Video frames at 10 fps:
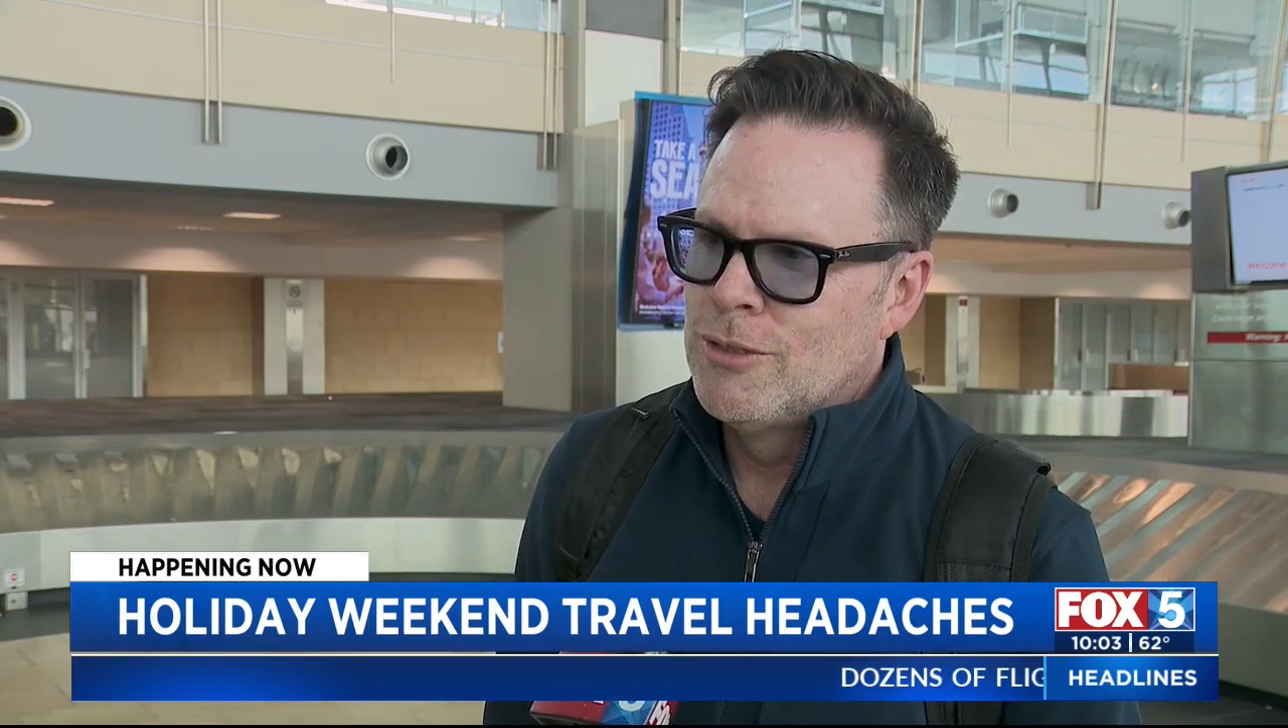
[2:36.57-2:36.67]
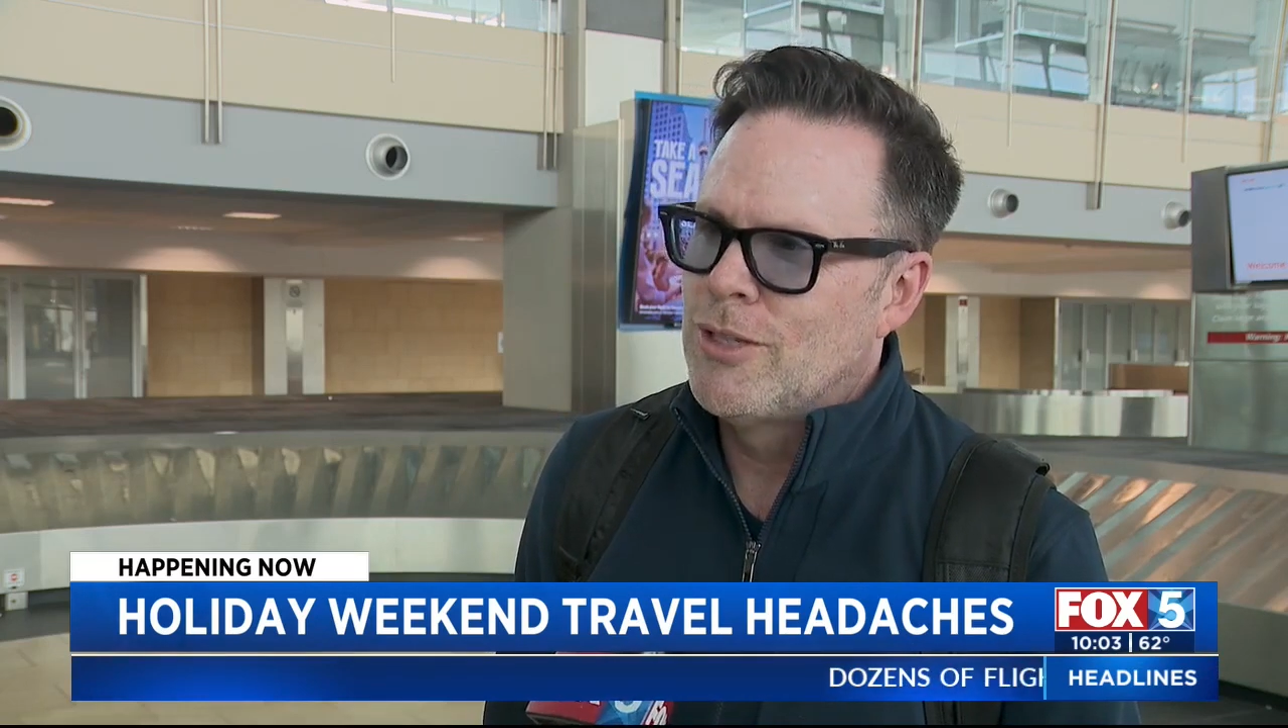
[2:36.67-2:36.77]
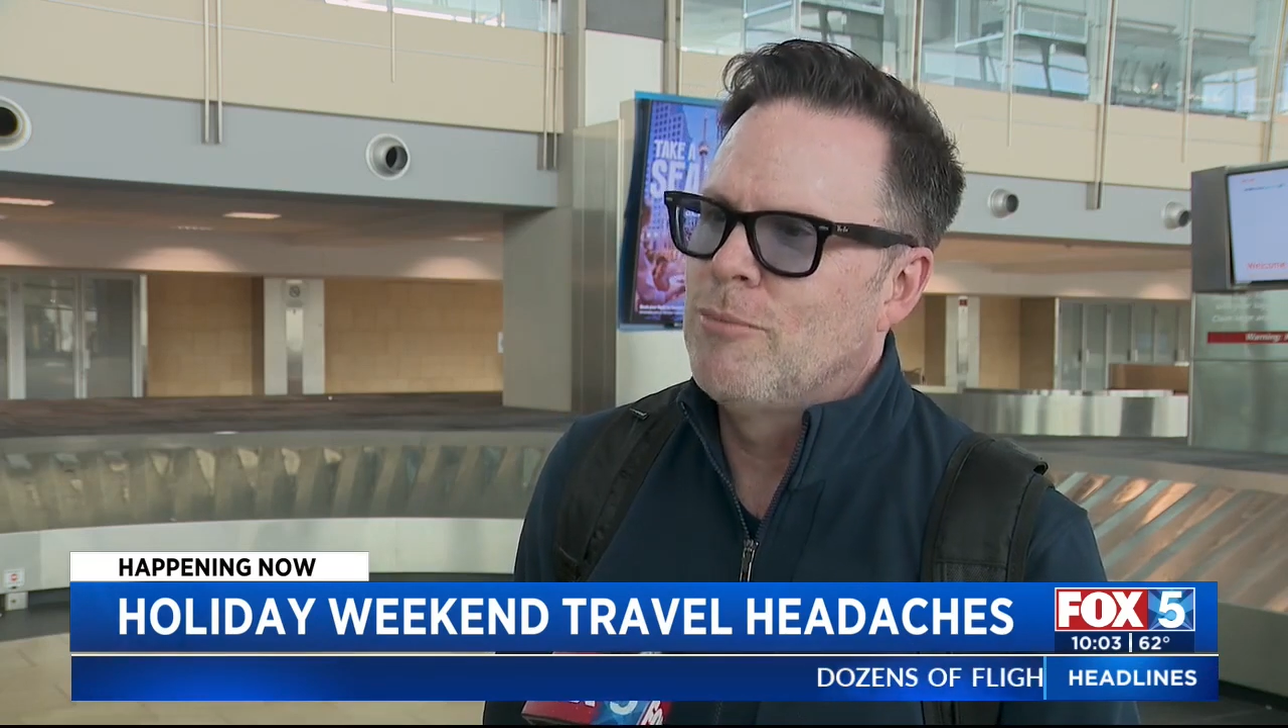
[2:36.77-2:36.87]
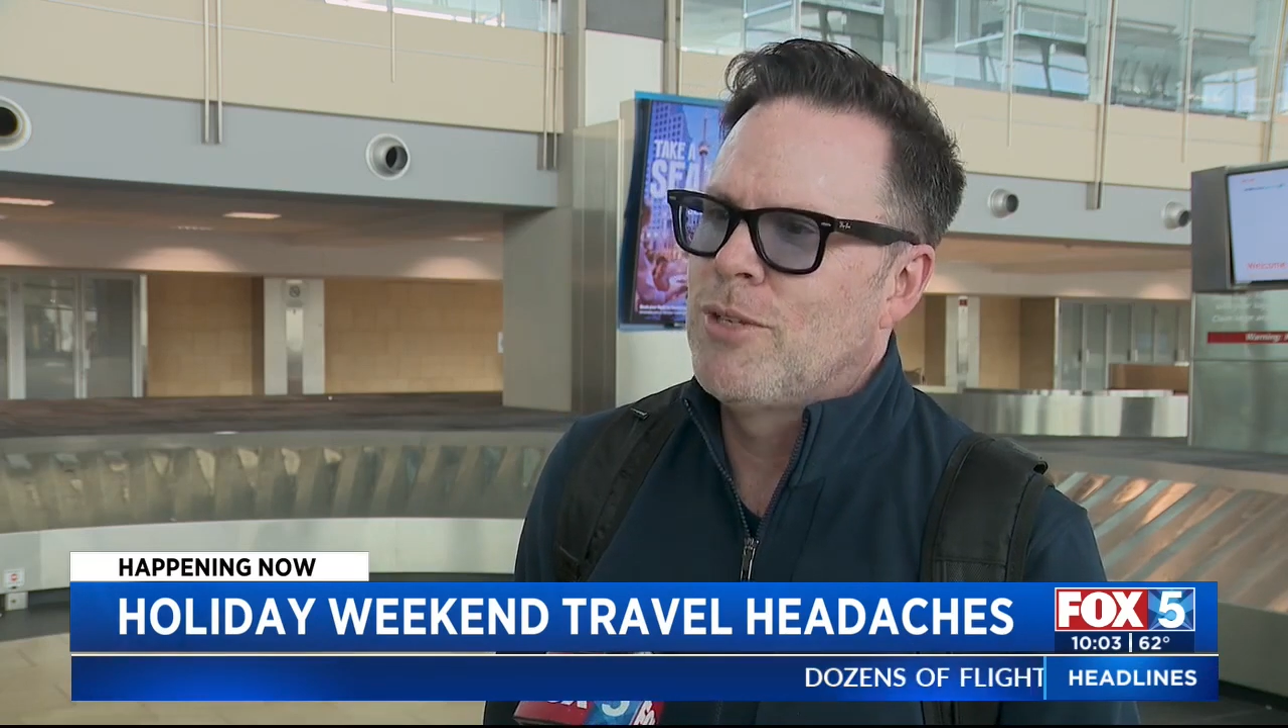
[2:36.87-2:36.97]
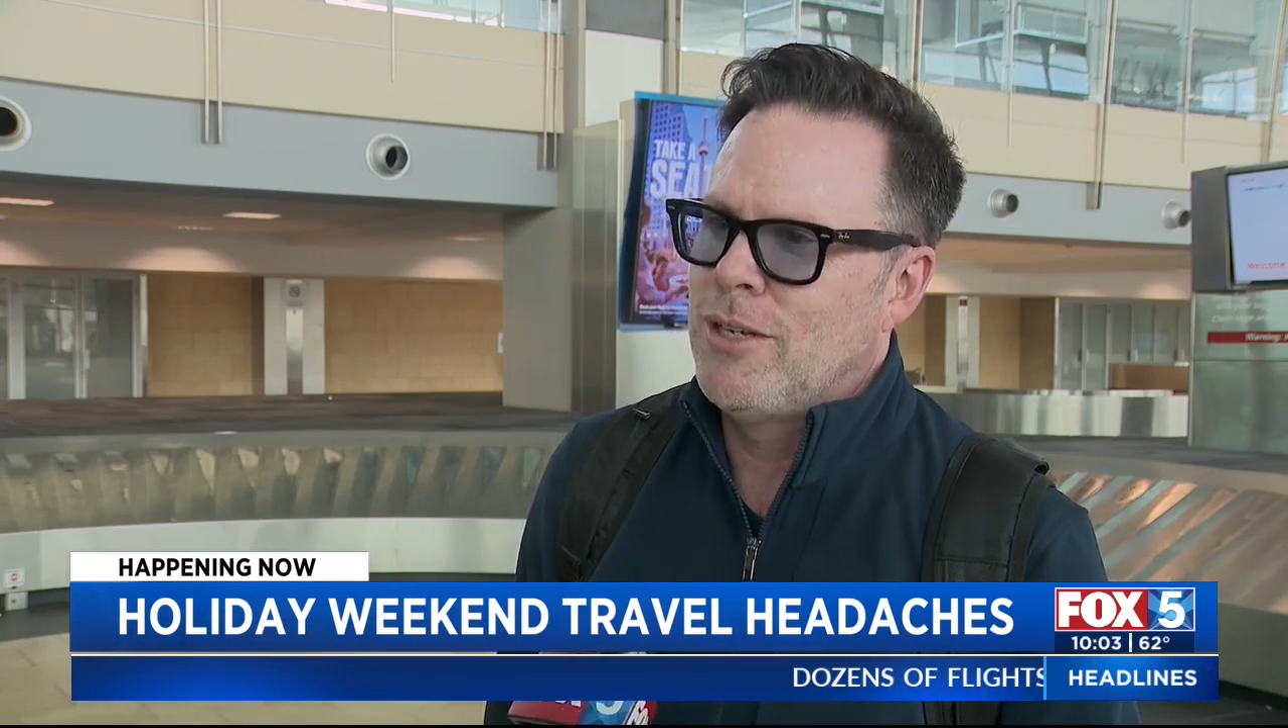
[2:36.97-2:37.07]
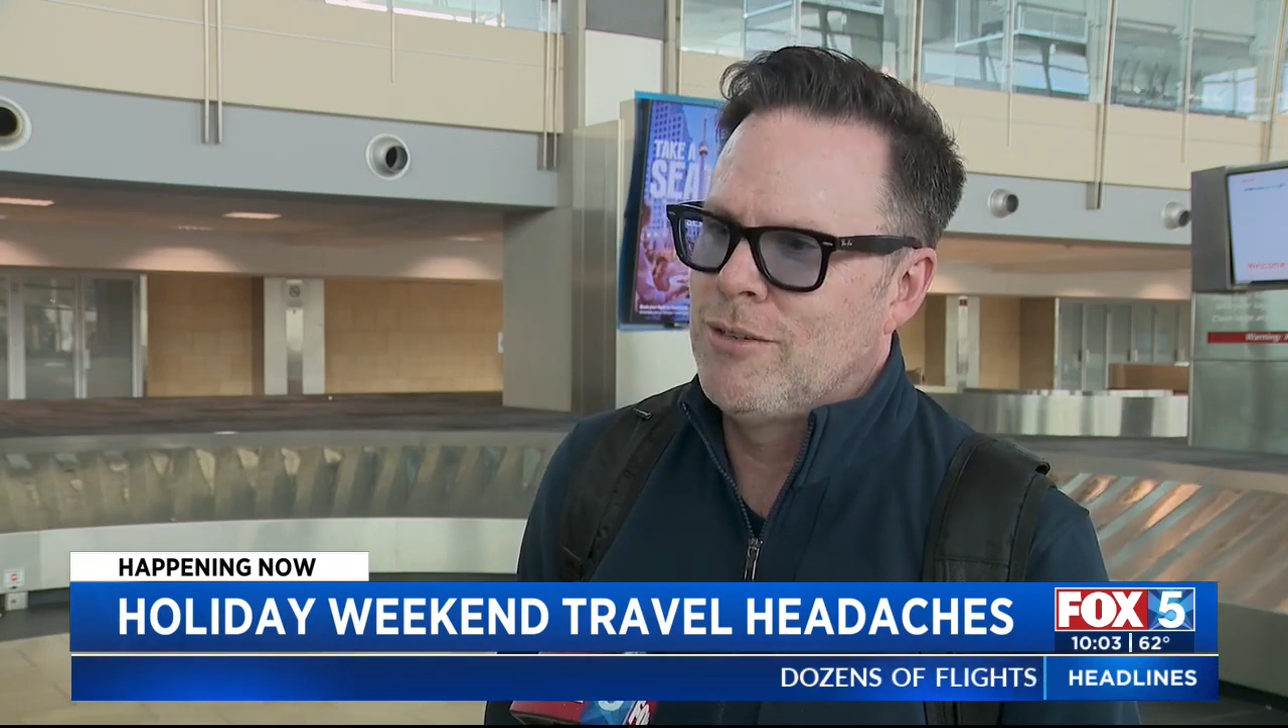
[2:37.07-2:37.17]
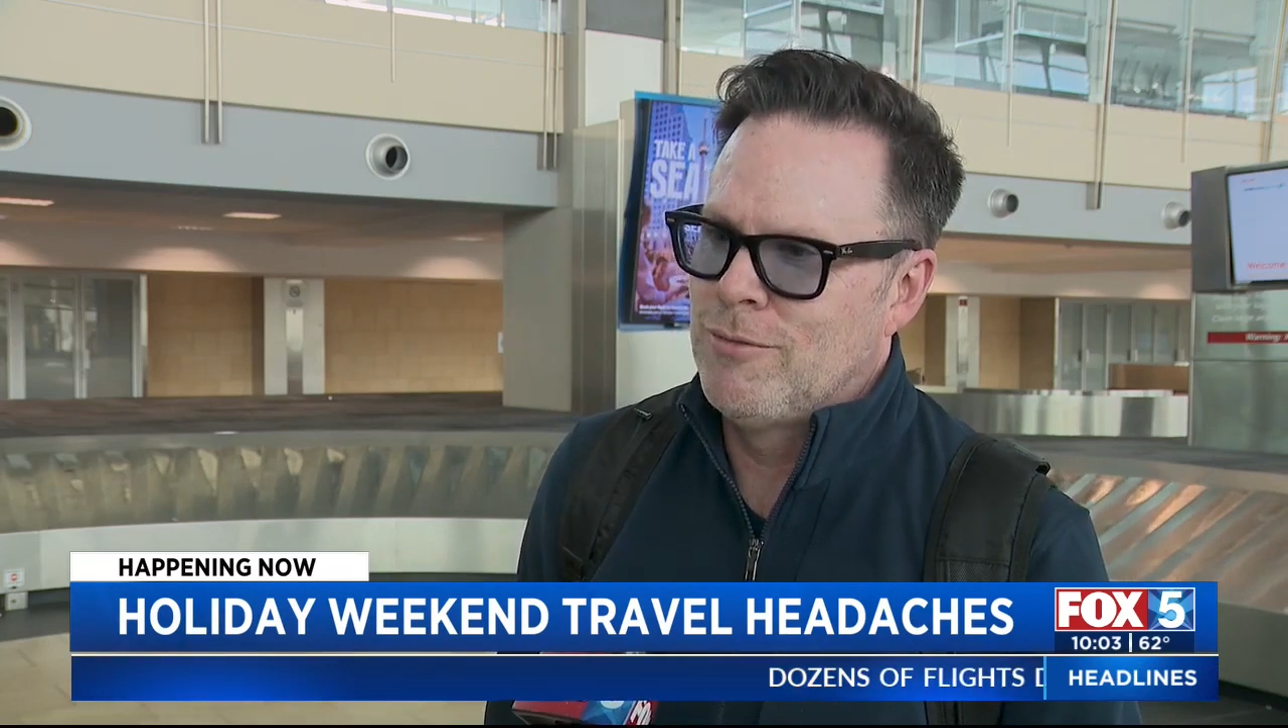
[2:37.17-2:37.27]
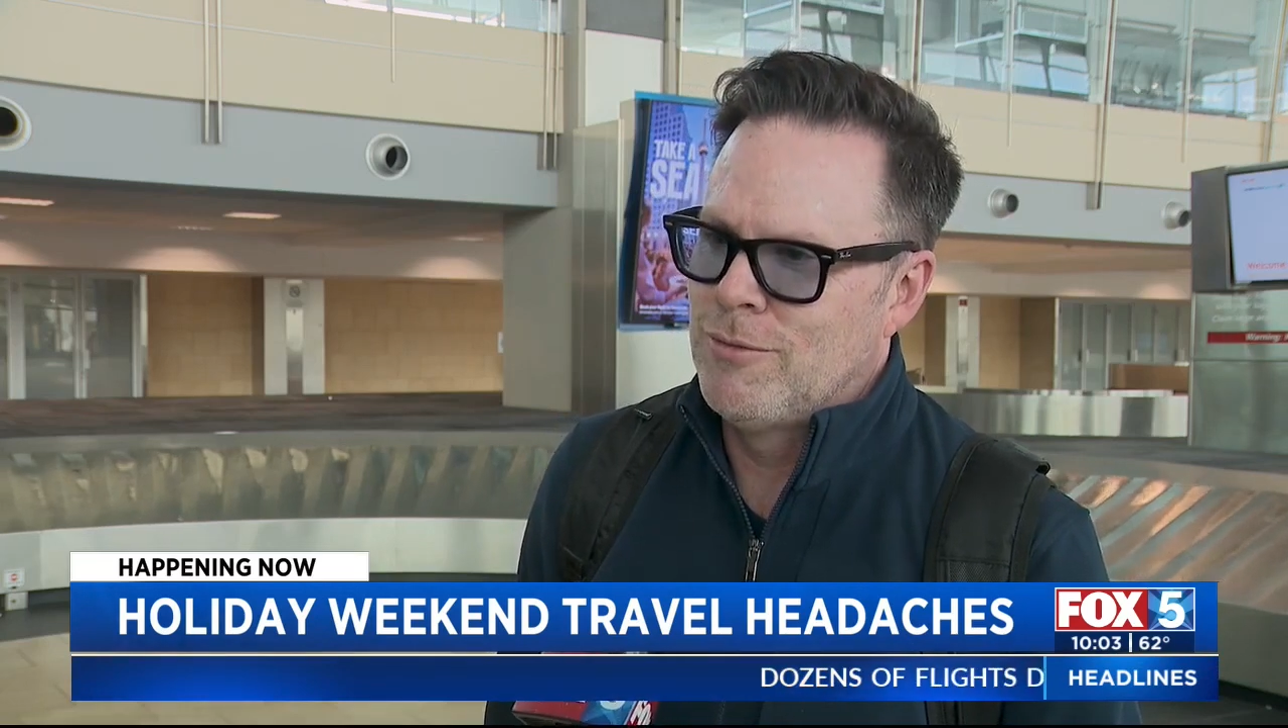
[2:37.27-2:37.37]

something